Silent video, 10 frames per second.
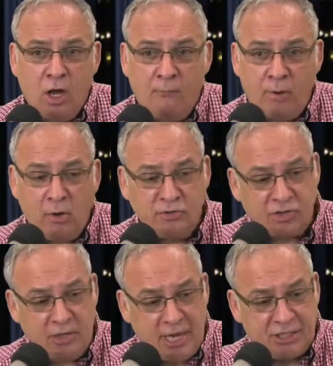
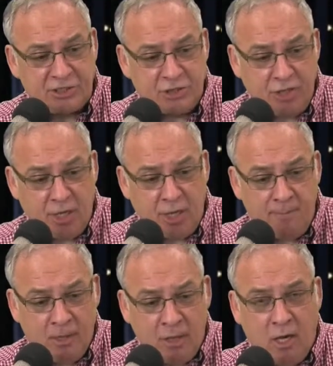posted actually
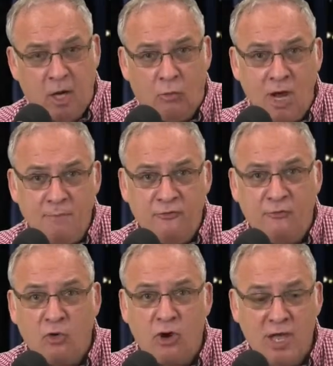right
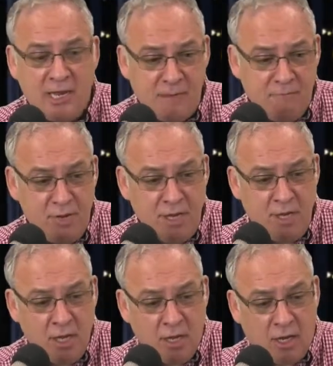before NAB.
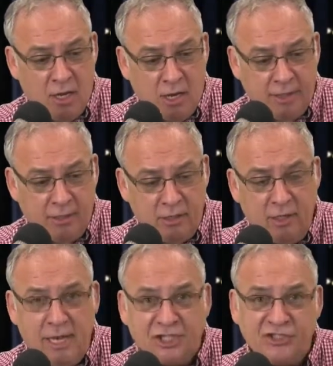I'm going to
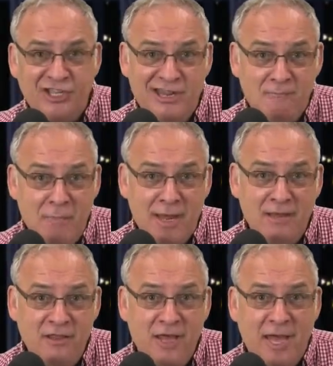actually
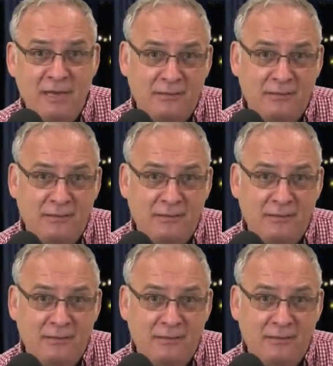embed that